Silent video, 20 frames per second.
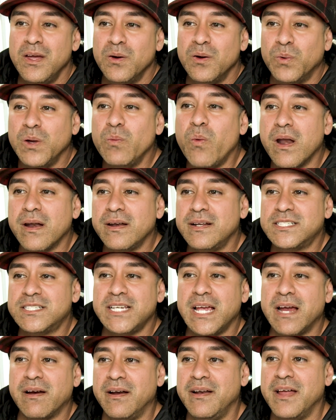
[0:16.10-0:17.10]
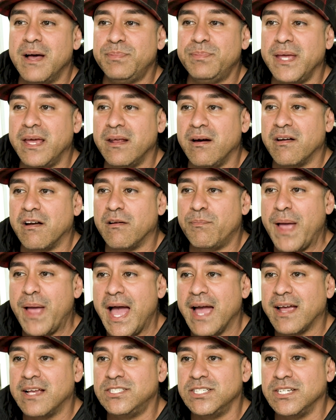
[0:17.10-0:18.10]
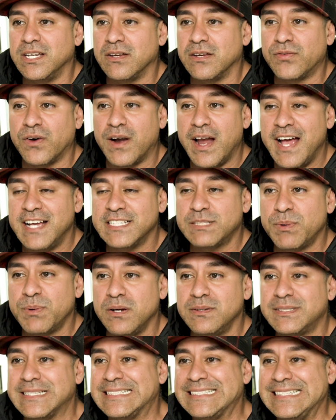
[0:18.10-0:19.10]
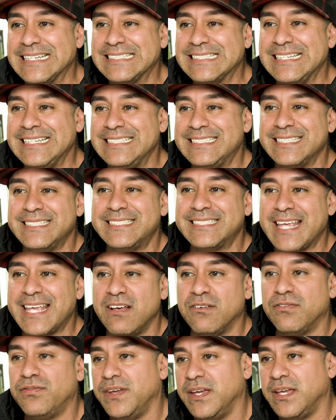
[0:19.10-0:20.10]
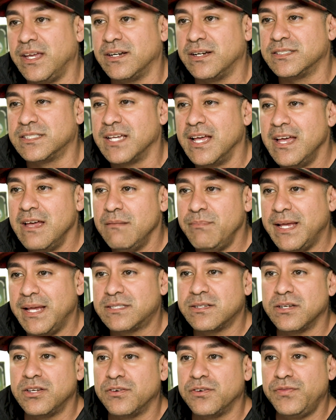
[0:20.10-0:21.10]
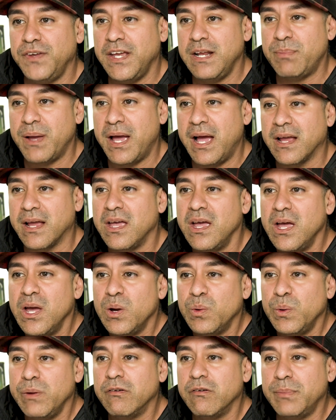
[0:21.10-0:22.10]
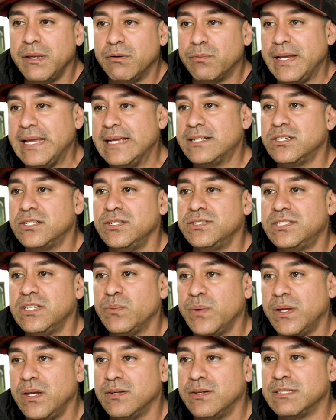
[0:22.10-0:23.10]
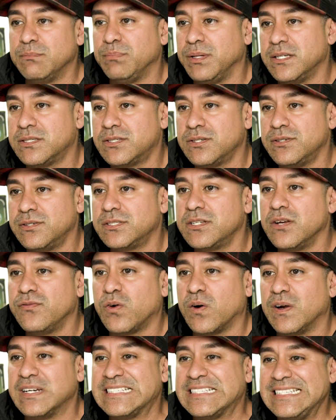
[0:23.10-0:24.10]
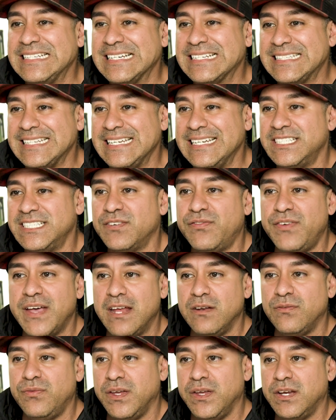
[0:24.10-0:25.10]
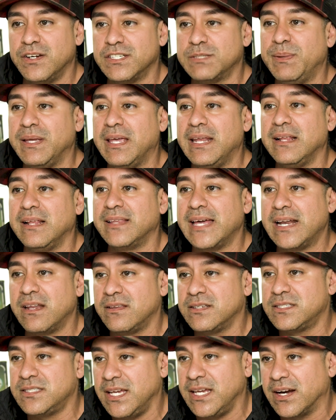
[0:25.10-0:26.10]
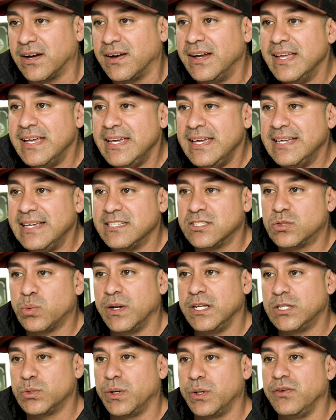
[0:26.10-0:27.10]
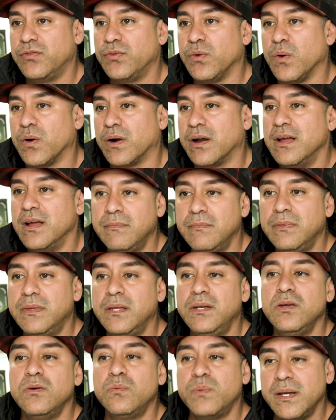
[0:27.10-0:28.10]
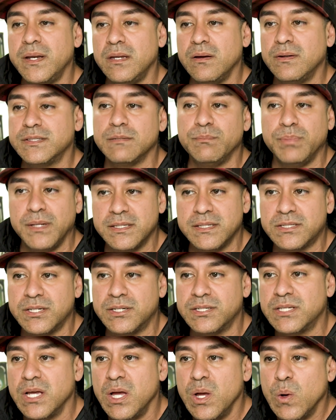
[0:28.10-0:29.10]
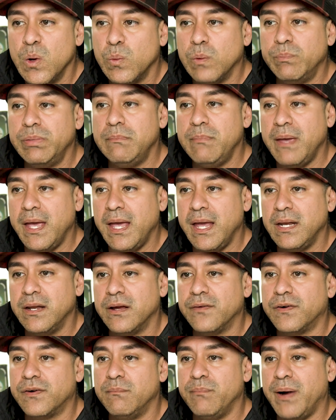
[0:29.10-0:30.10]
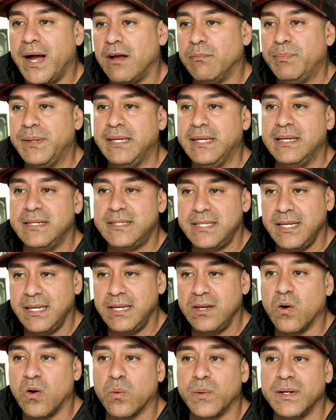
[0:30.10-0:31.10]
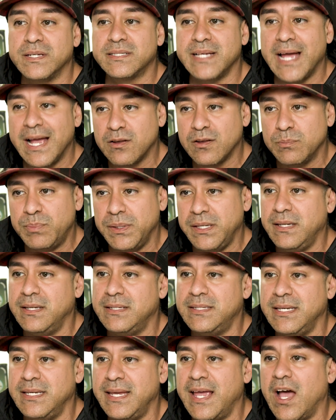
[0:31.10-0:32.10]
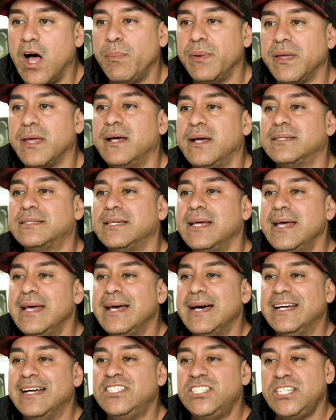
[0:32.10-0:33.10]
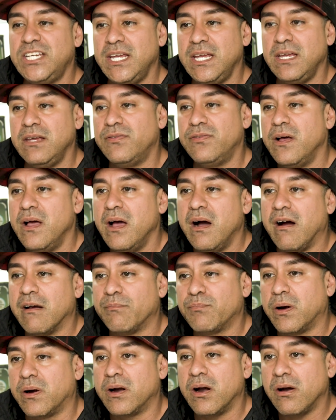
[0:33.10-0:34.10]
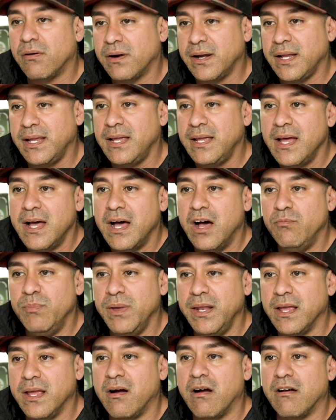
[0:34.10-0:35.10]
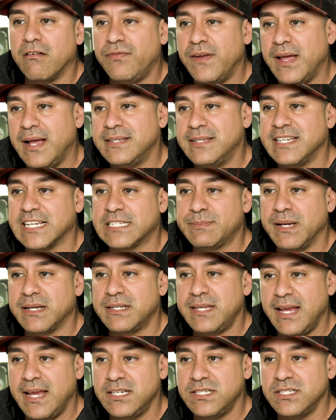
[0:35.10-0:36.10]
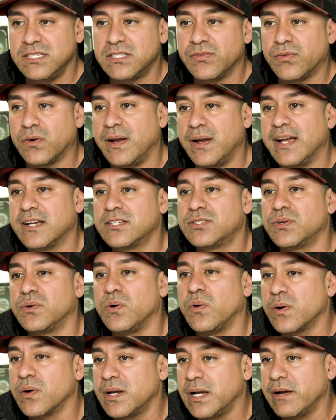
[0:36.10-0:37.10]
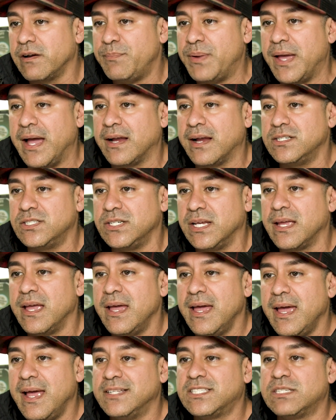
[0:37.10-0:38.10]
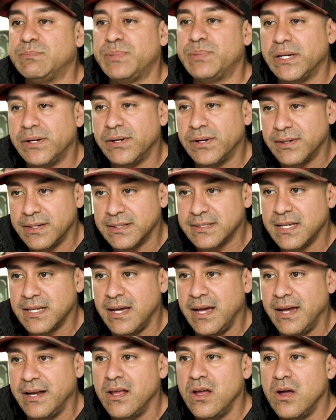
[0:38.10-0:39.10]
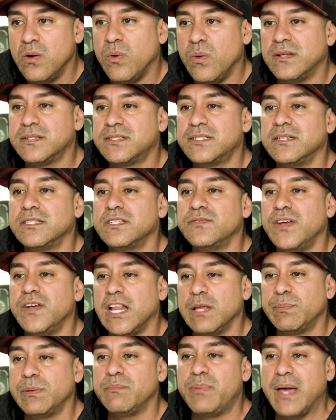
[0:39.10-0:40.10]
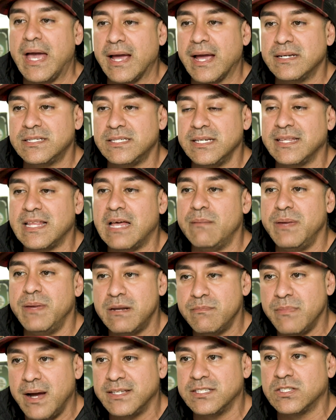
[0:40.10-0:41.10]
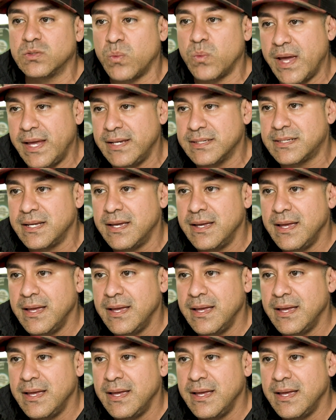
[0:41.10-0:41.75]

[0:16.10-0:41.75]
We wanted to share an update on our packaging for Hasbro's 6-inch scale figures. Based on your feedback, we will be reintroducing windows and blisters for our 6-inch fan figures beginning later this year into 2024. The new windows and blisters will be made from bio-PET or recycled PET, helping us achieve our priority of meeting our fans' expectations for extraordinary packaging and superior design while still developing packaging that minimizes waste